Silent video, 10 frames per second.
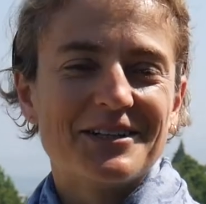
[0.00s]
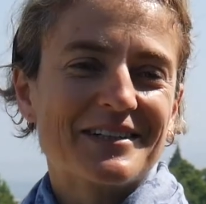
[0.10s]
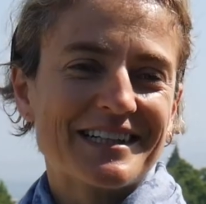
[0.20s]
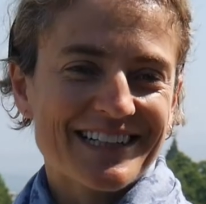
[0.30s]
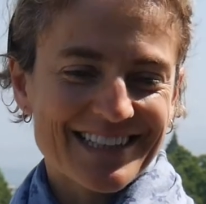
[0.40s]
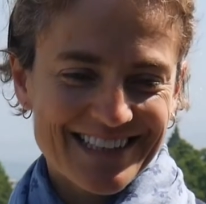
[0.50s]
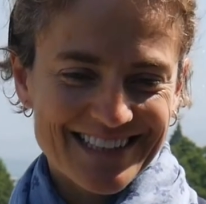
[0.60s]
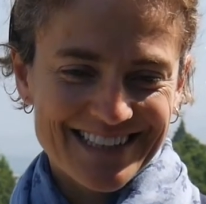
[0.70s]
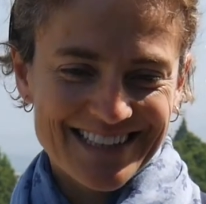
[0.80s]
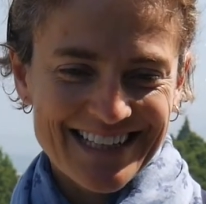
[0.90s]
Oh my God.
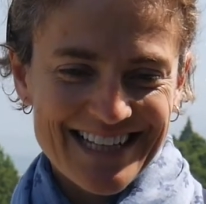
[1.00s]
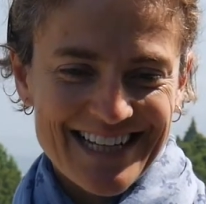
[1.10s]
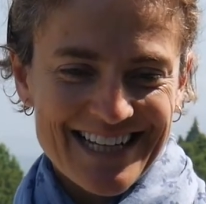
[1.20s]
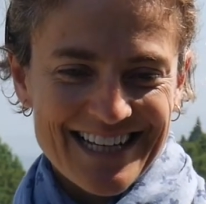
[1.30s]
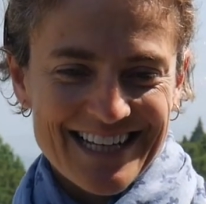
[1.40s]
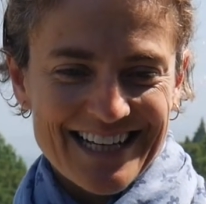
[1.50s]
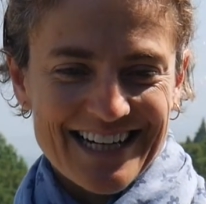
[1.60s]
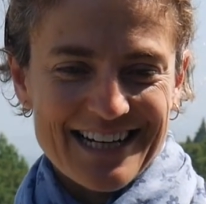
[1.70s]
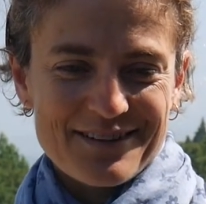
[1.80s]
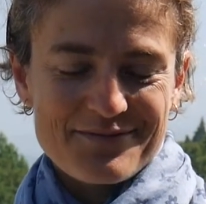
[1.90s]

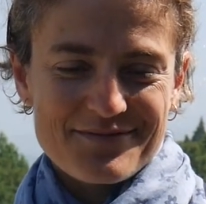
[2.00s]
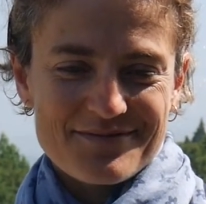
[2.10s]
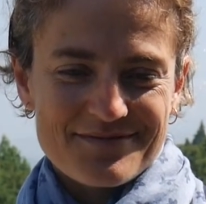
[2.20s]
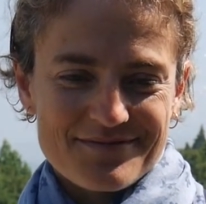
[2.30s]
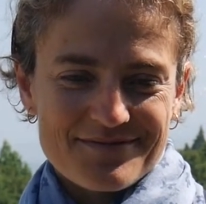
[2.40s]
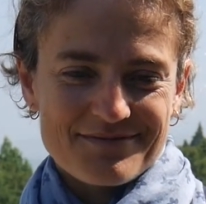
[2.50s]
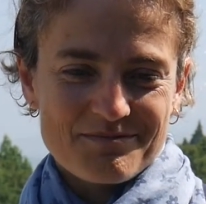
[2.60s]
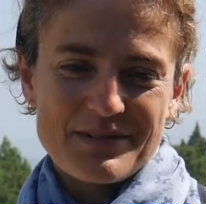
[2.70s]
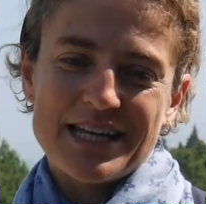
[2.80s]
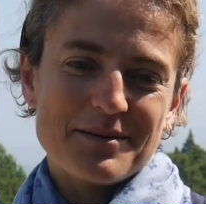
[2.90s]
I have
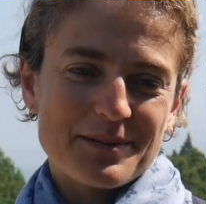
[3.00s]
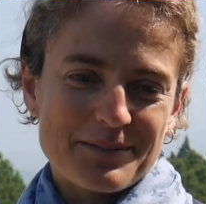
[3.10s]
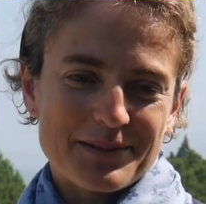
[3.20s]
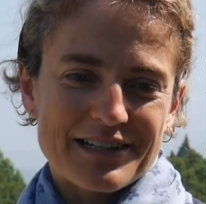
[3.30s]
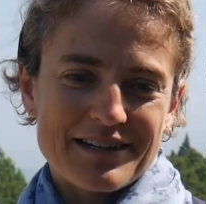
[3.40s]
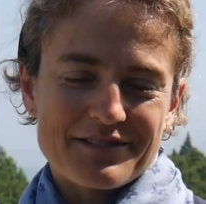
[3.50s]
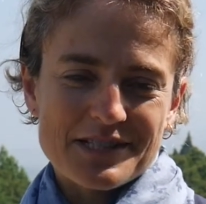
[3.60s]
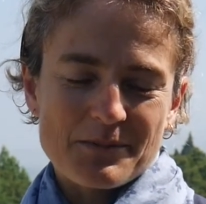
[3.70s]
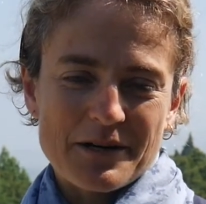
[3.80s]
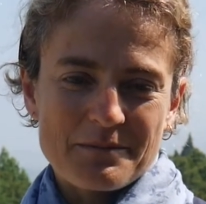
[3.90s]
many people that have
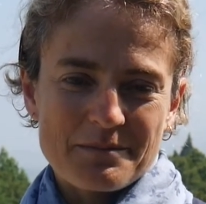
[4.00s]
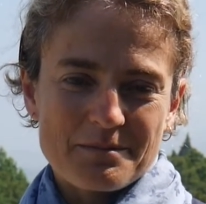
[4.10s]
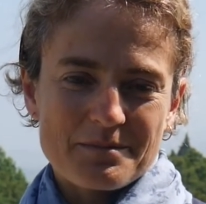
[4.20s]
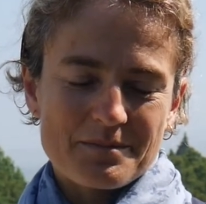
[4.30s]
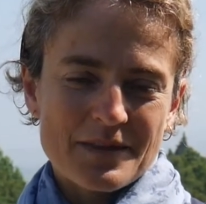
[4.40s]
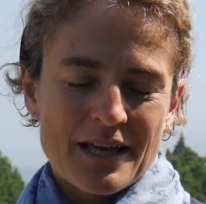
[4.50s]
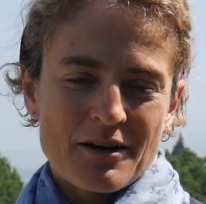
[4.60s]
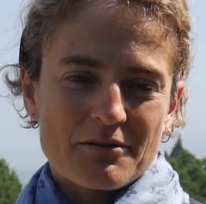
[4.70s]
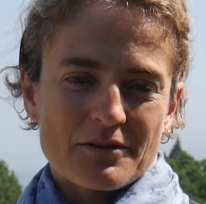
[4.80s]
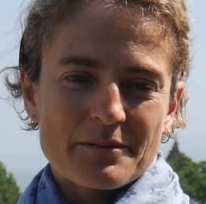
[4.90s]
inspired me.
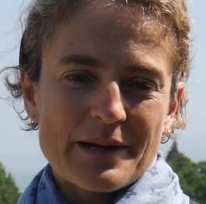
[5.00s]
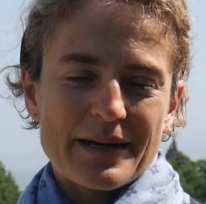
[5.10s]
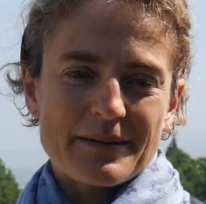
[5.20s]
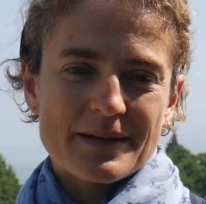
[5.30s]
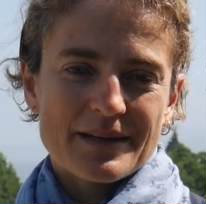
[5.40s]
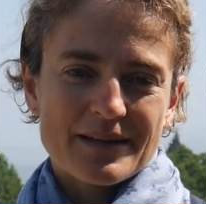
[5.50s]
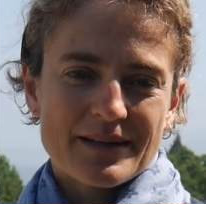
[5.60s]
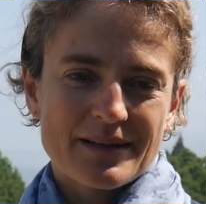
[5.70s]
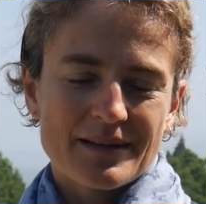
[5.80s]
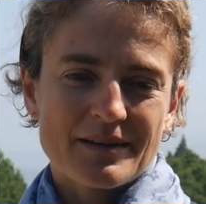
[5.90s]
One of my,
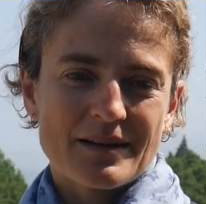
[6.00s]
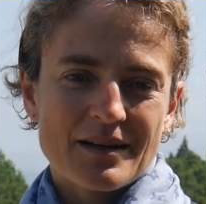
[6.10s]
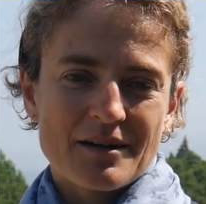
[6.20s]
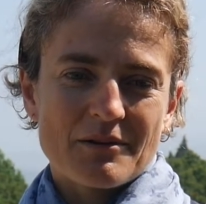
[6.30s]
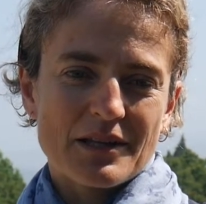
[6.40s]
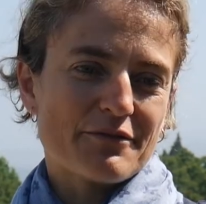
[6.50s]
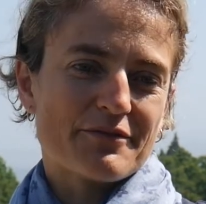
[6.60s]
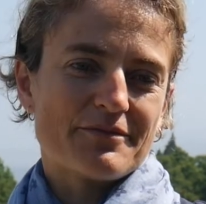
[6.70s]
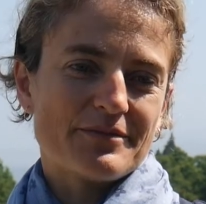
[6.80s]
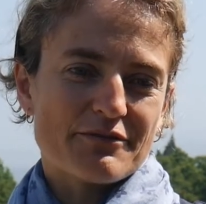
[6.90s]
well, the
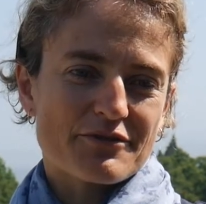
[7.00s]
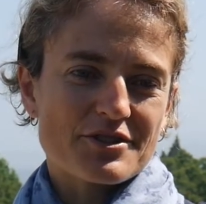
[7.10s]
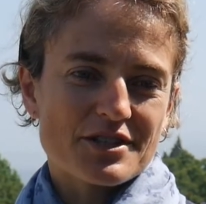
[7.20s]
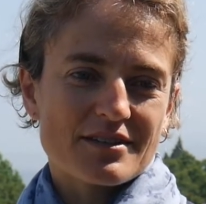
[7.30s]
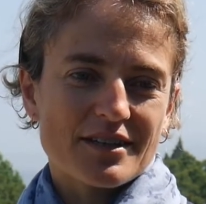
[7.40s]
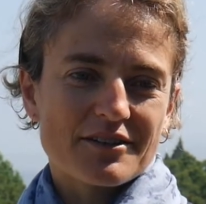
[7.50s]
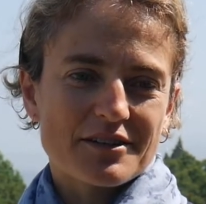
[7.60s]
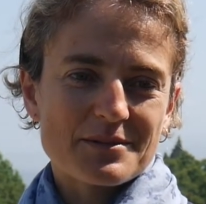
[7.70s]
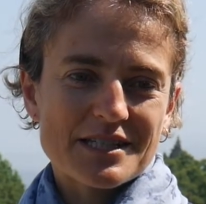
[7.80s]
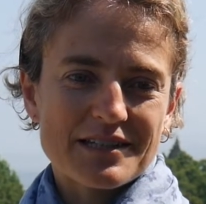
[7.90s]

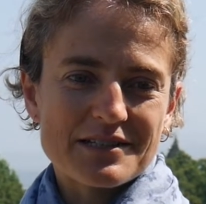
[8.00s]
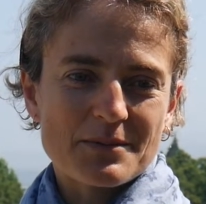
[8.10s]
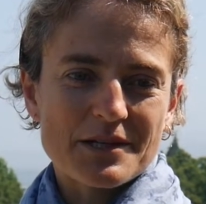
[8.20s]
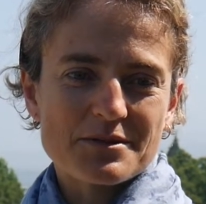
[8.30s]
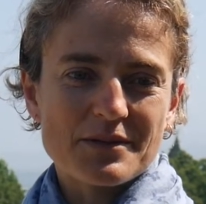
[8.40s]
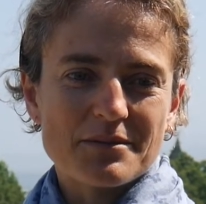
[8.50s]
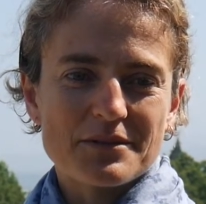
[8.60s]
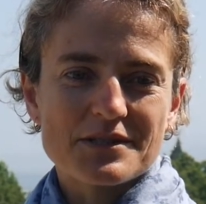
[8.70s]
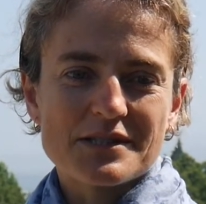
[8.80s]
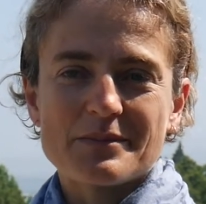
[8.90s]
economist that inspires me the
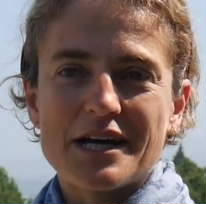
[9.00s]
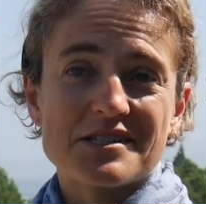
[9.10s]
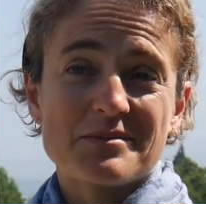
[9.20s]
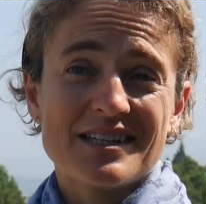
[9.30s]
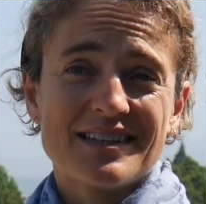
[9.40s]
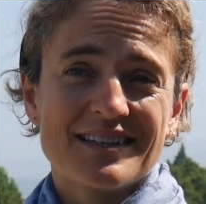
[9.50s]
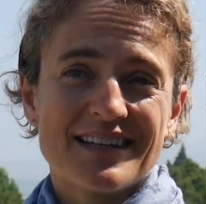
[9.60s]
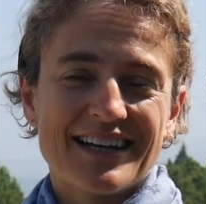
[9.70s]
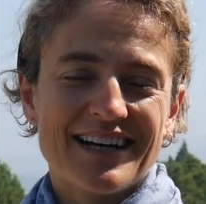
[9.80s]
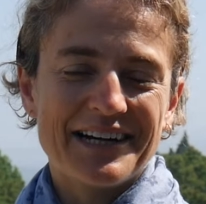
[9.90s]
most is my husband,
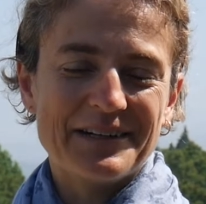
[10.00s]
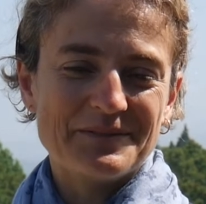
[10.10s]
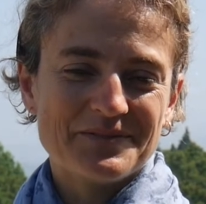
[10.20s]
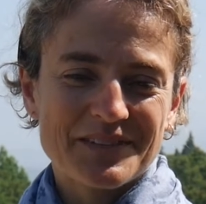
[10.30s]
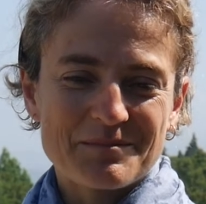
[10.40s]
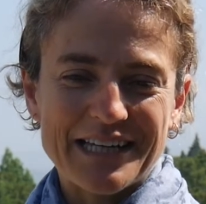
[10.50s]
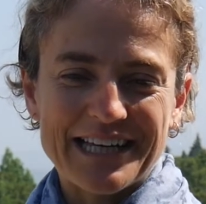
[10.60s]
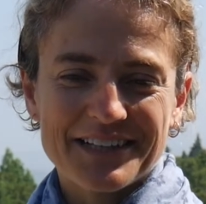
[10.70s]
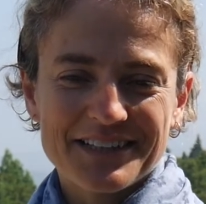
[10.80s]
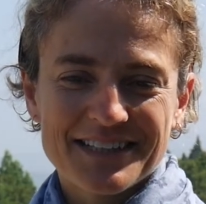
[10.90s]

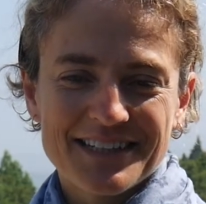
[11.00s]
Miguel.